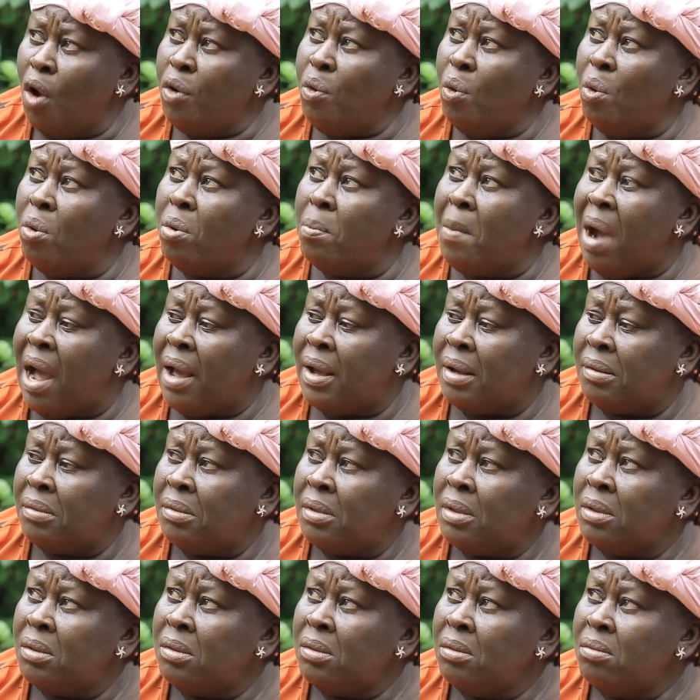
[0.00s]
Oh no, Oba.
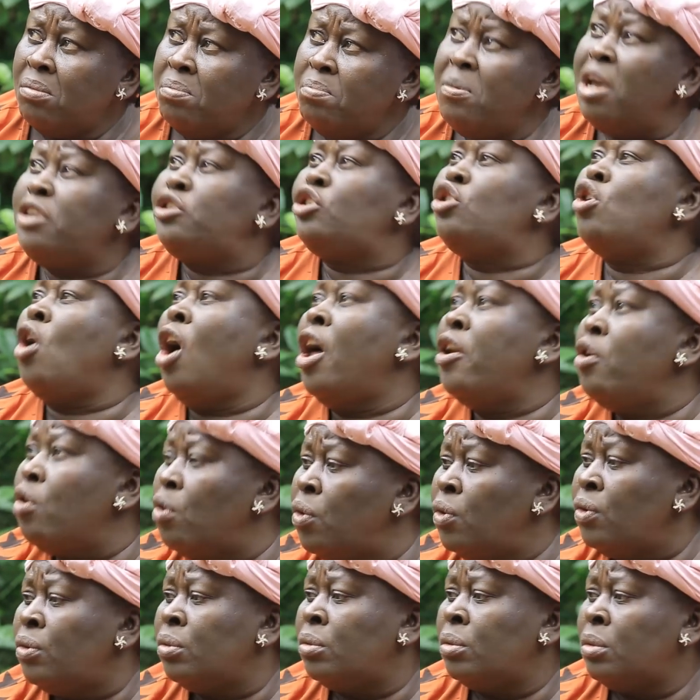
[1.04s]
But you
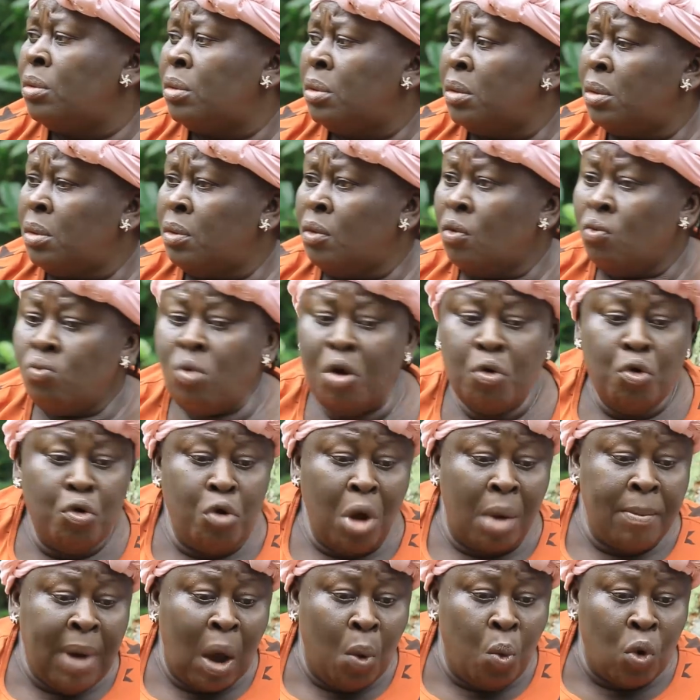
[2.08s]
know, when
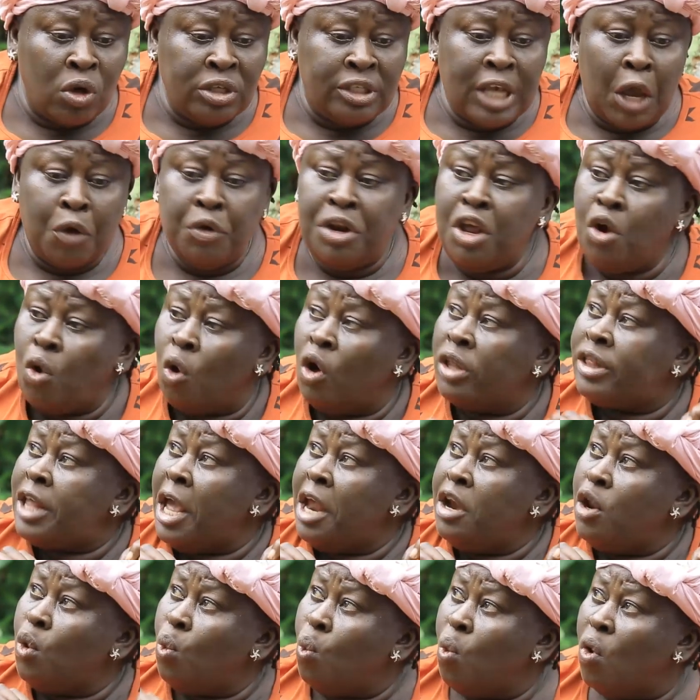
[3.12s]
Urioma was there, you didn't
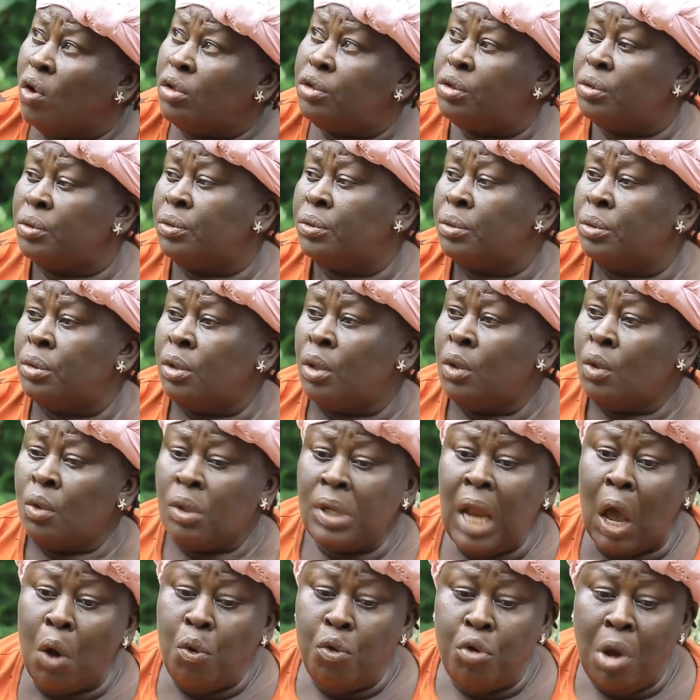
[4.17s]
utter any word.
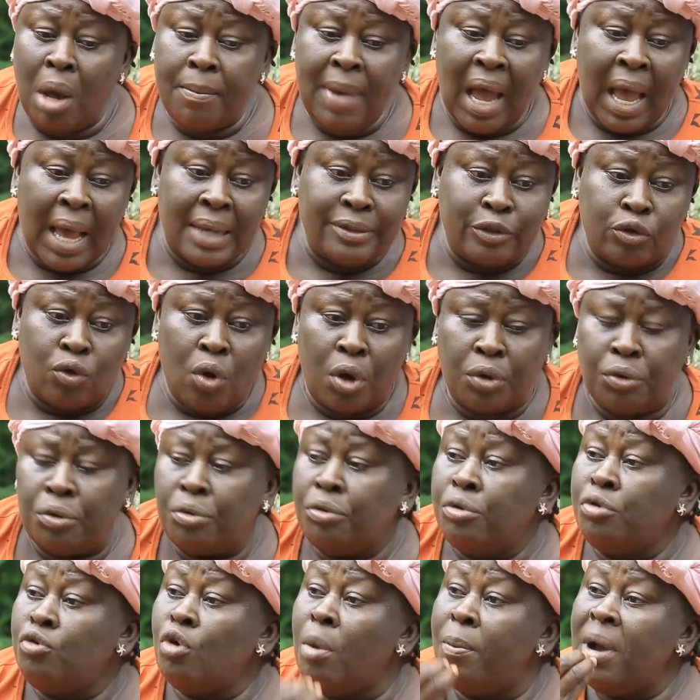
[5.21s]
Now Urioma has gone.
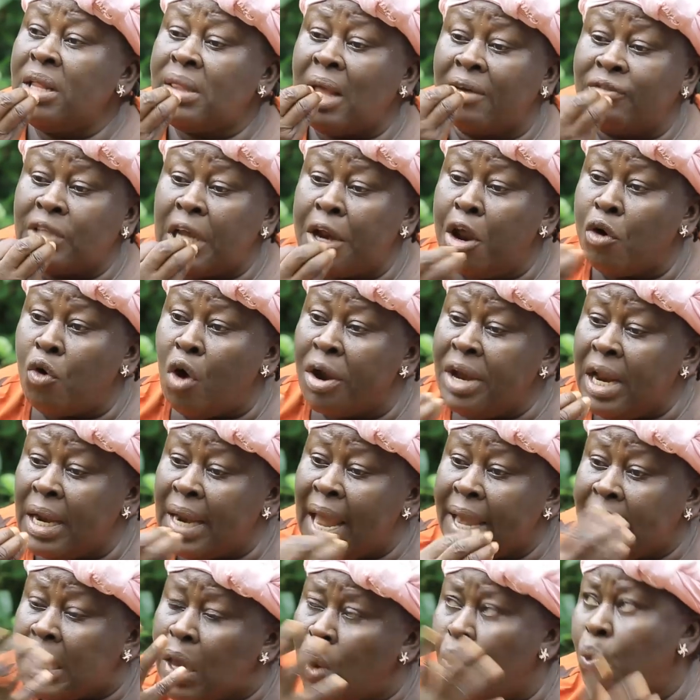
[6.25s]
Your mouth has started
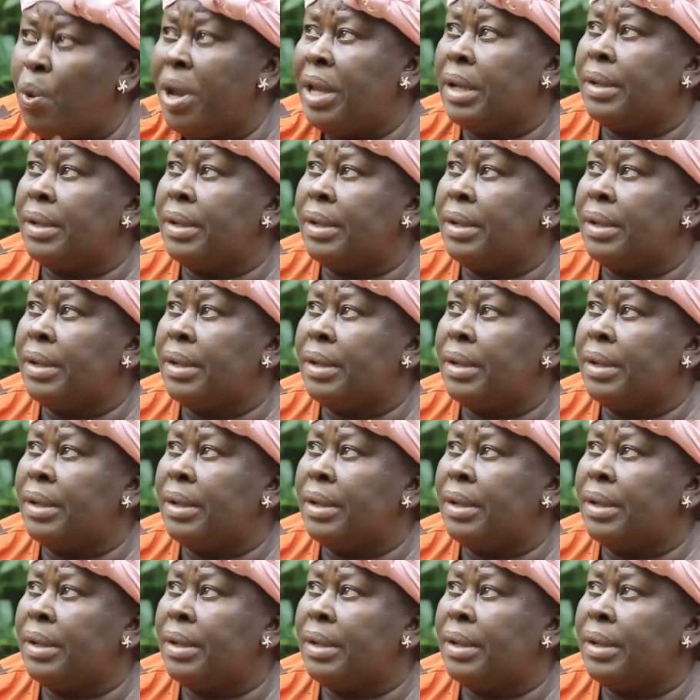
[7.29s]
running like a